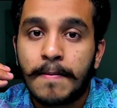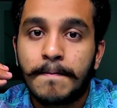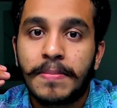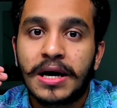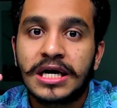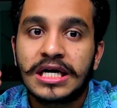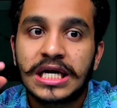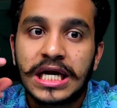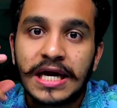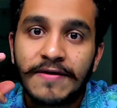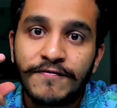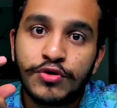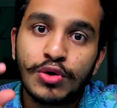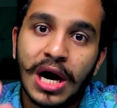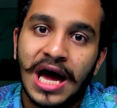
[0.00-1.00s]
but
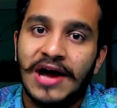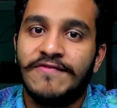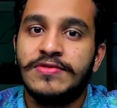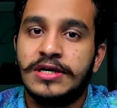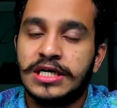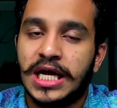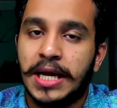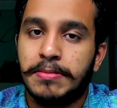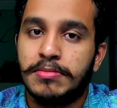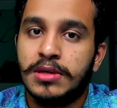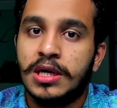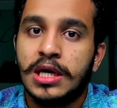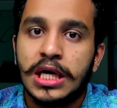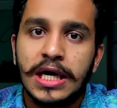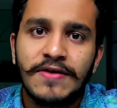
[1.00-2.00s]
if you have the time,
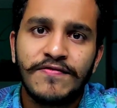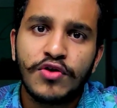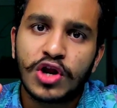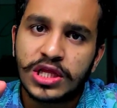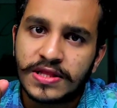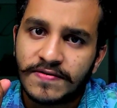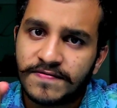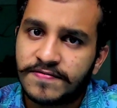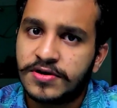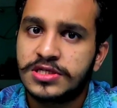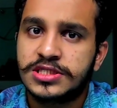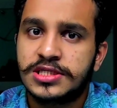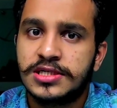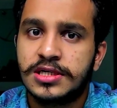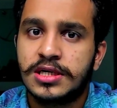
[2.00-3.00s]
if you're in the
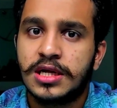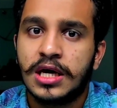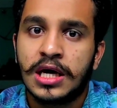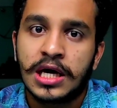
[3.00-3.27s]
first year,